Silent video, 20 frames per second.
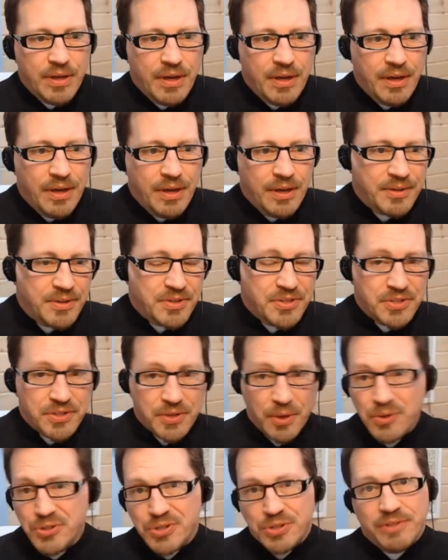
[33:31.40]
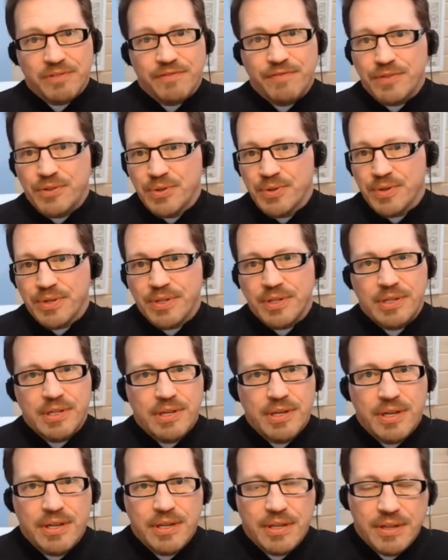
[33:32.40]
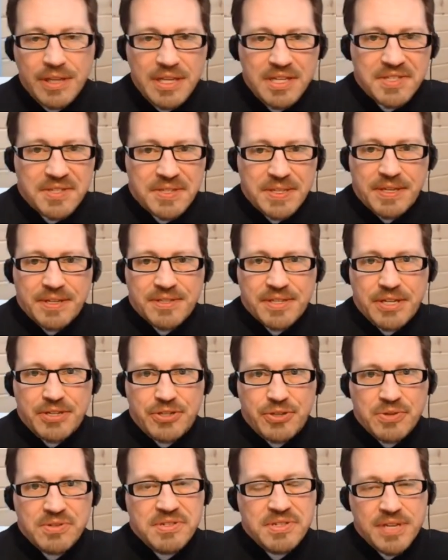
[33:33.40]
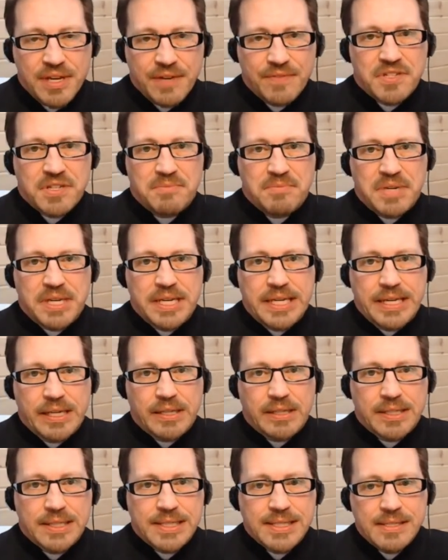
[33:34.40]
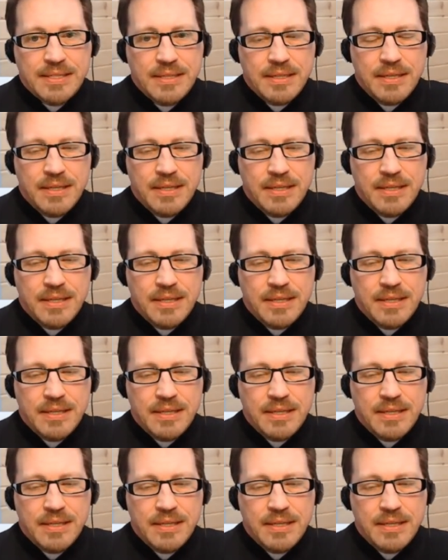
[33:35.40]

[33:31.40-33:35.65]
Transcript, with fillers: the social food, these things that you can give somebody else.